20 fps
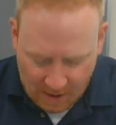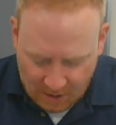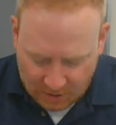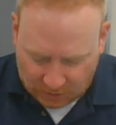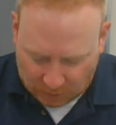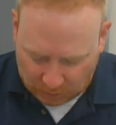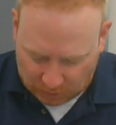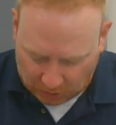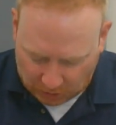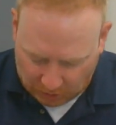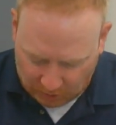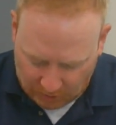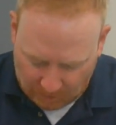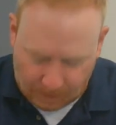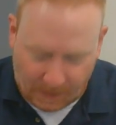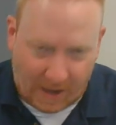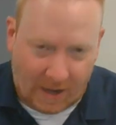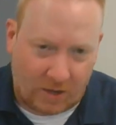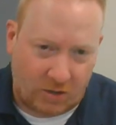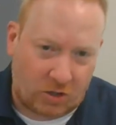So turn the
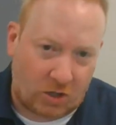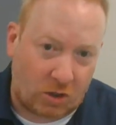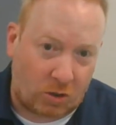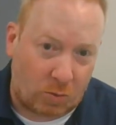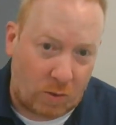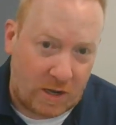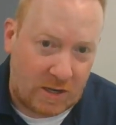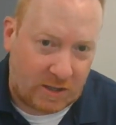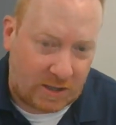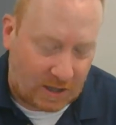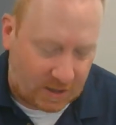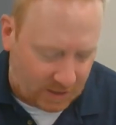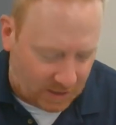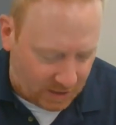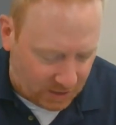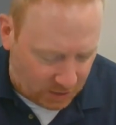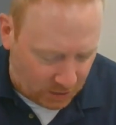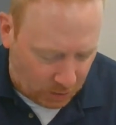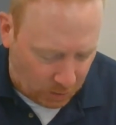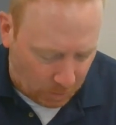page to
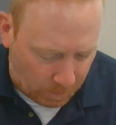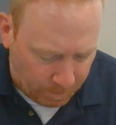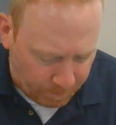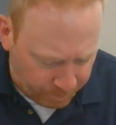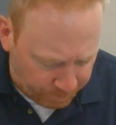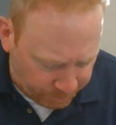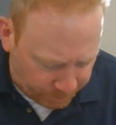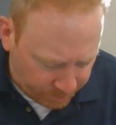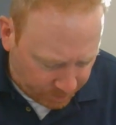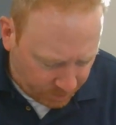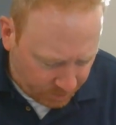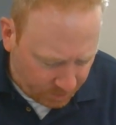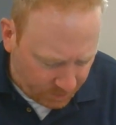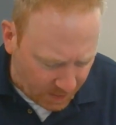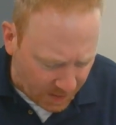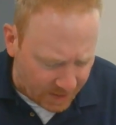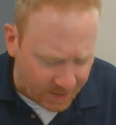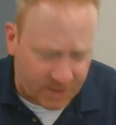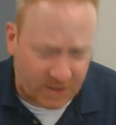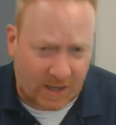362
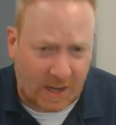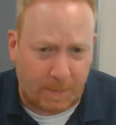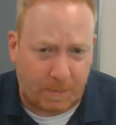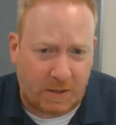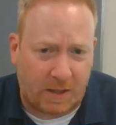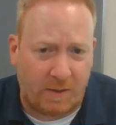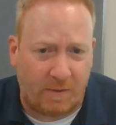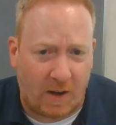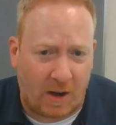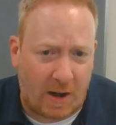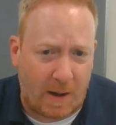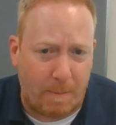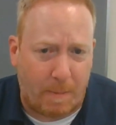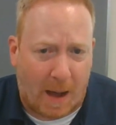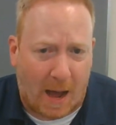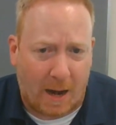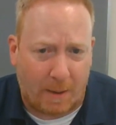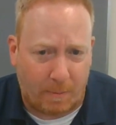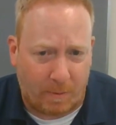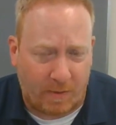and skip to the very
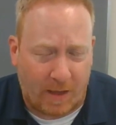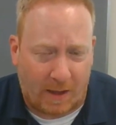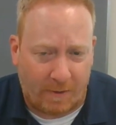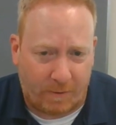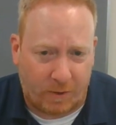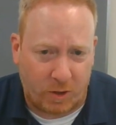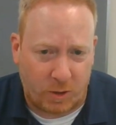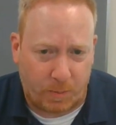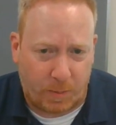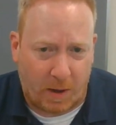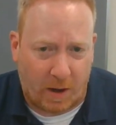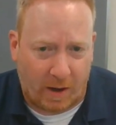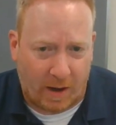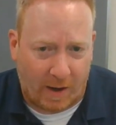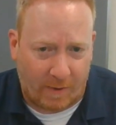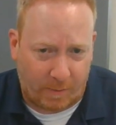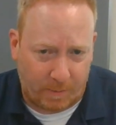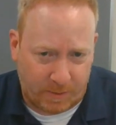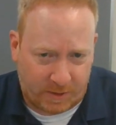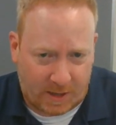bottom of that first
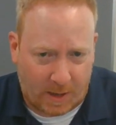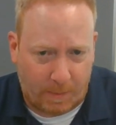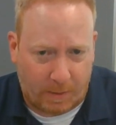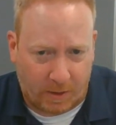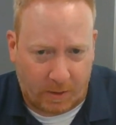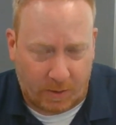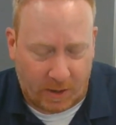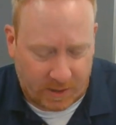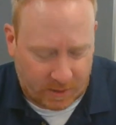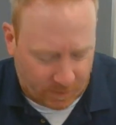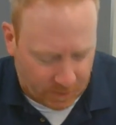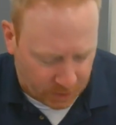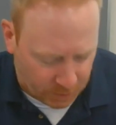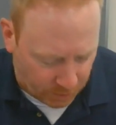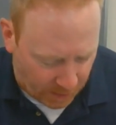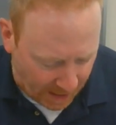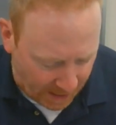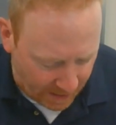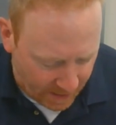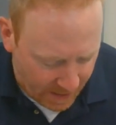paragraph. I'm skipping the rest of his
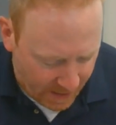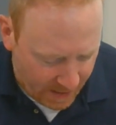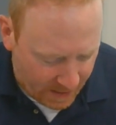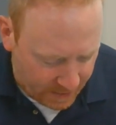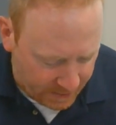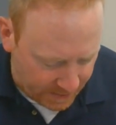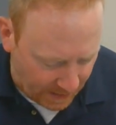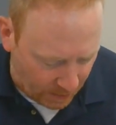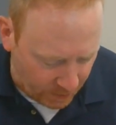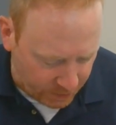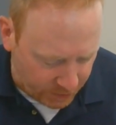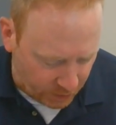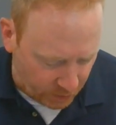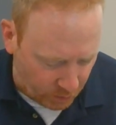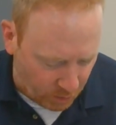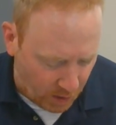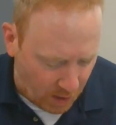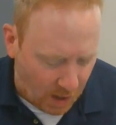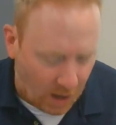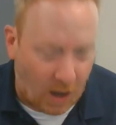rant down
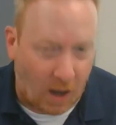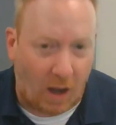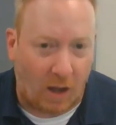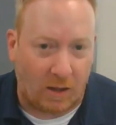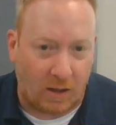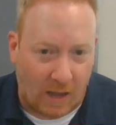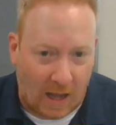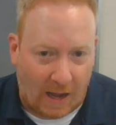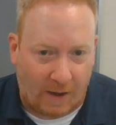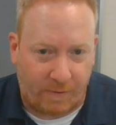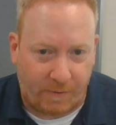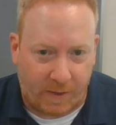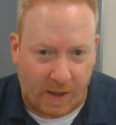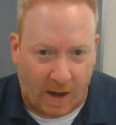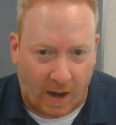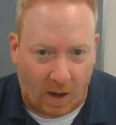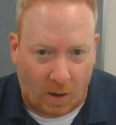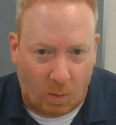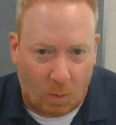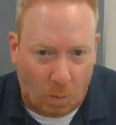to "Aloft
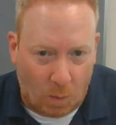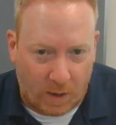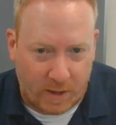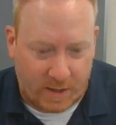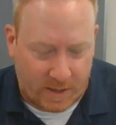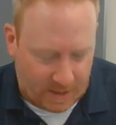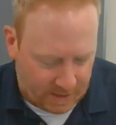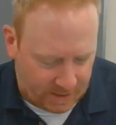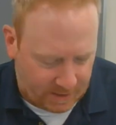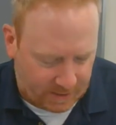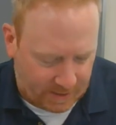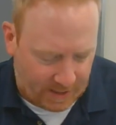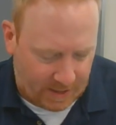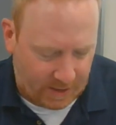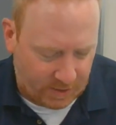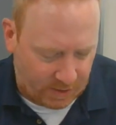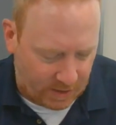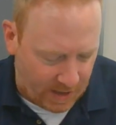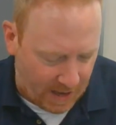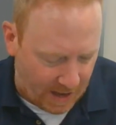there, what do you see?"
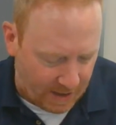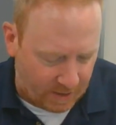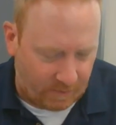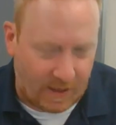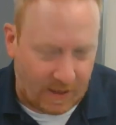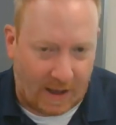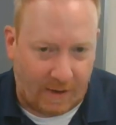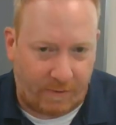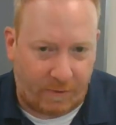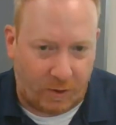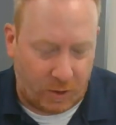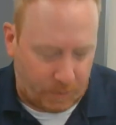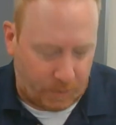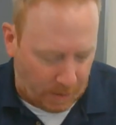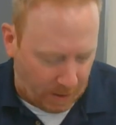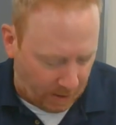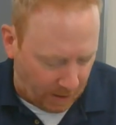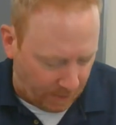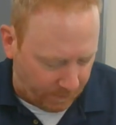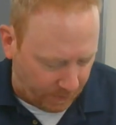So the end of that first
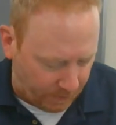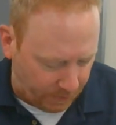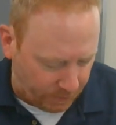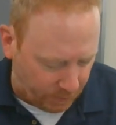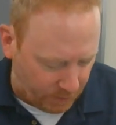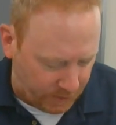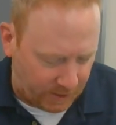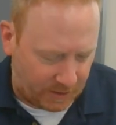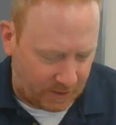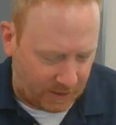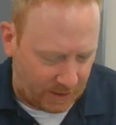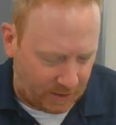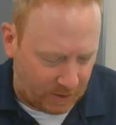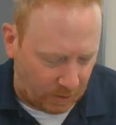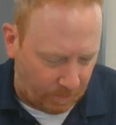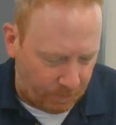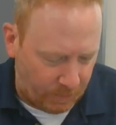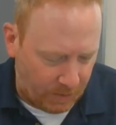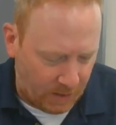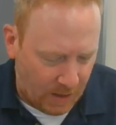paragraph on
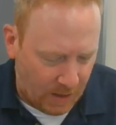362.